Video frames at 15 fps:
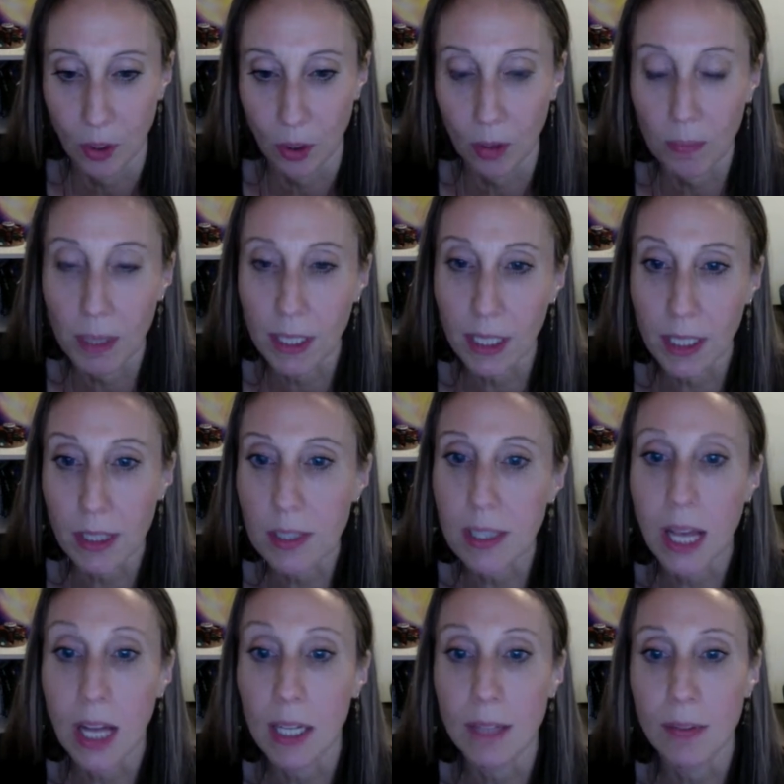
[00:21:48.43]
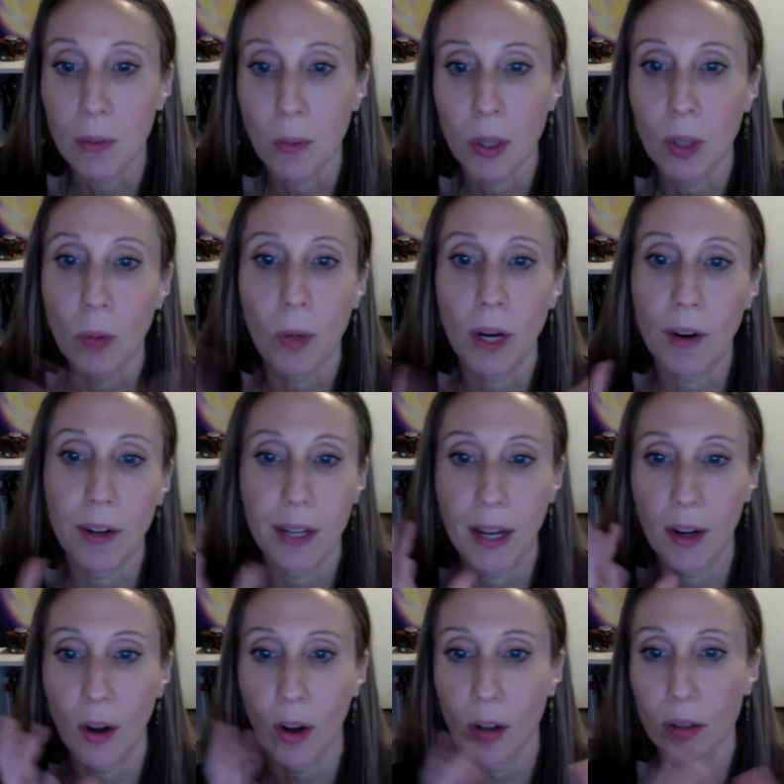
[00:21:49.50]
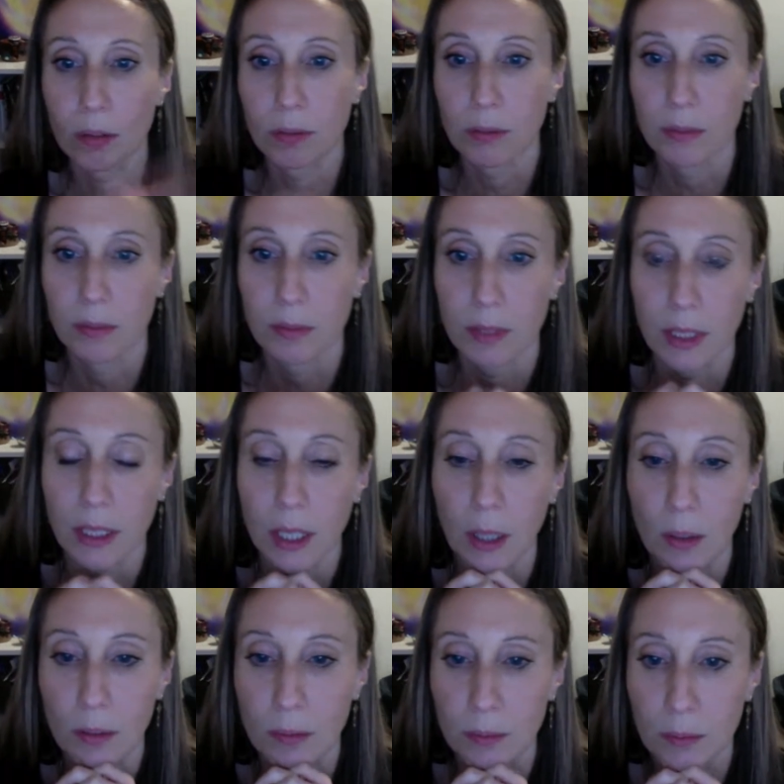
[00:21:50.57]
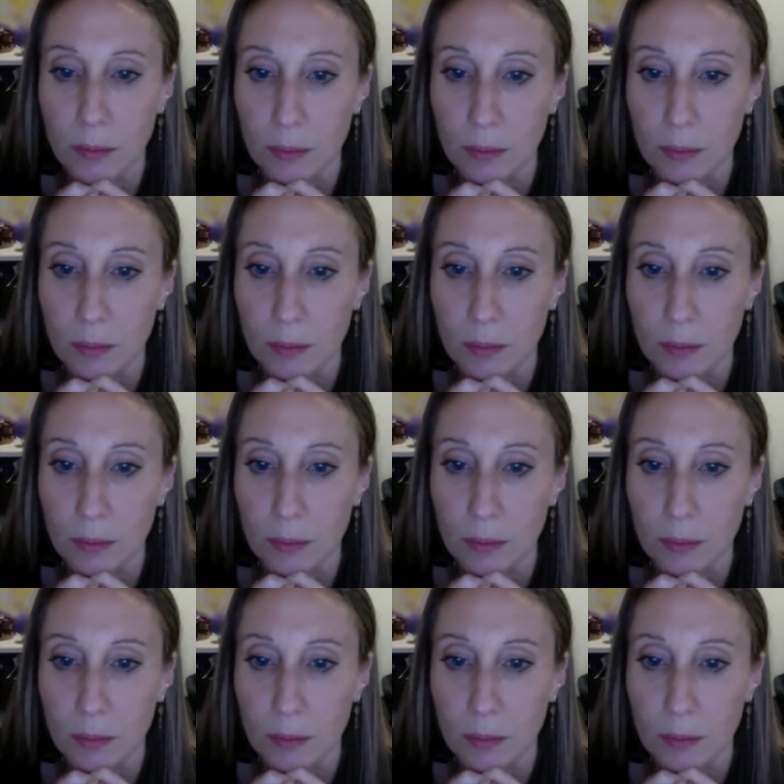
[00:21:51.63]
or making us not even want to wear it at all, you know?